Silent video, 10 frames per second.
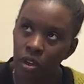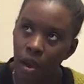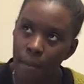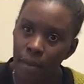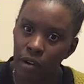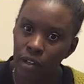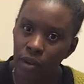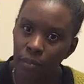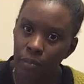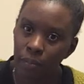
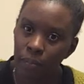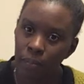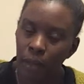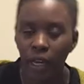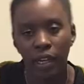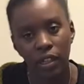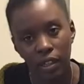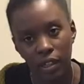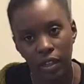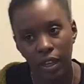American
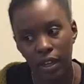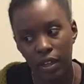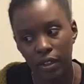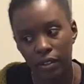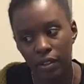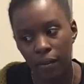pancakes,